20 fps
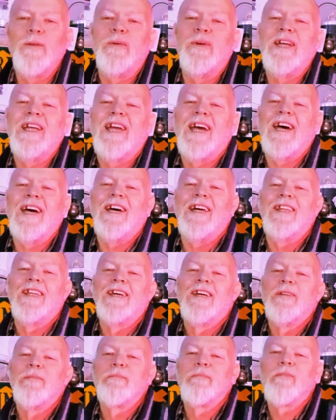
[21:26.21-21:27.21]
we
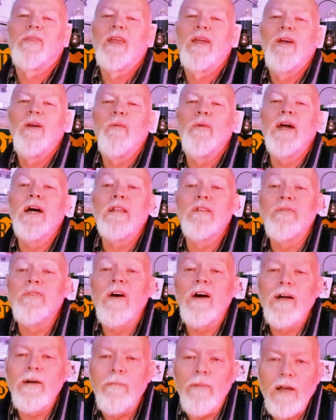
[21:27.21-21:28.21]
had
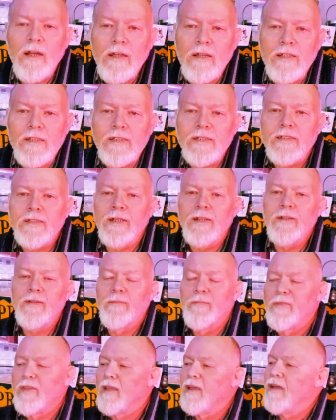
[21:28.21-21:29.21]
fire buckets. So
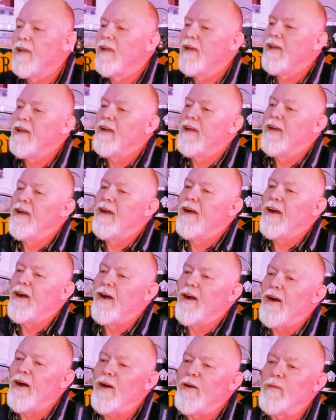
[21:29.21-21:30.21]

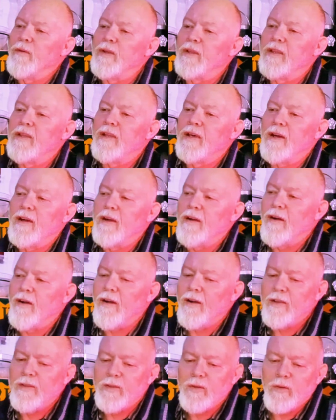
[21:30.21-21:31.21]

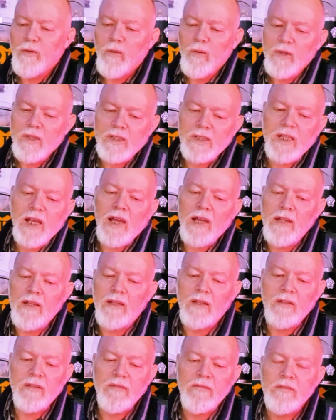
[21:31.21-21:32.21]
I took all the sand
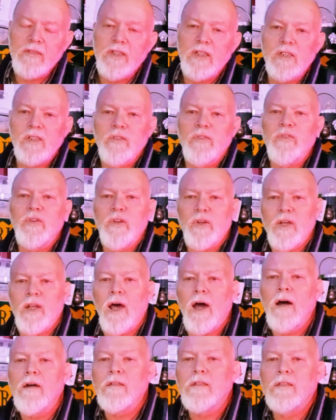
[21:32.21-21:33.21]
and just threw it
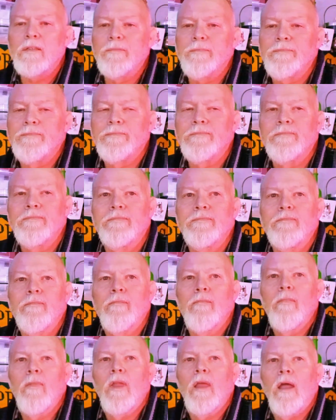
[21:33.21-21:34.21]
out.
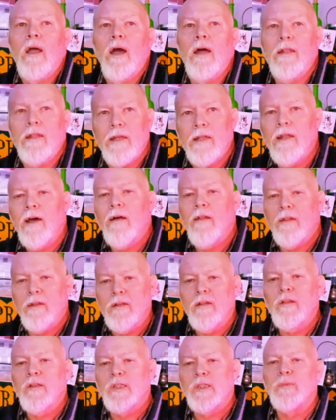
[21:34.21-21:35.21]
And in our
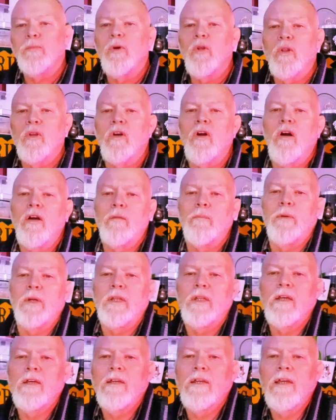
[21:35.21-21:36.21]
little small cockpit
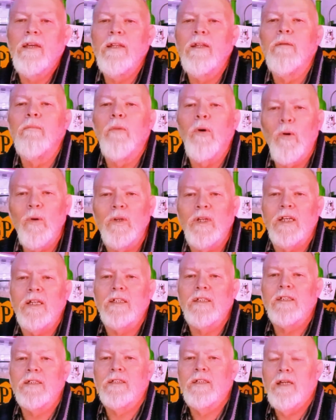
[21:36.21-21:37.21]
in the
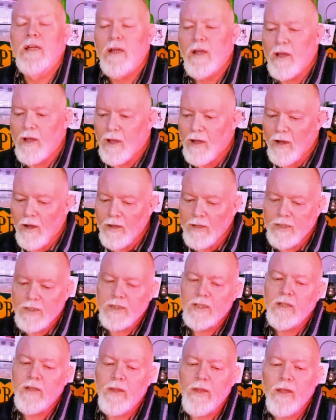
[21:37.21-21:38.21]
mornings, I'll
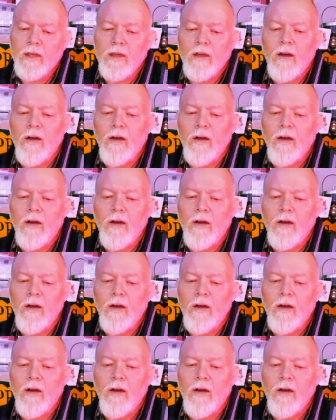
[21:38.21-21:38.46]
sit there.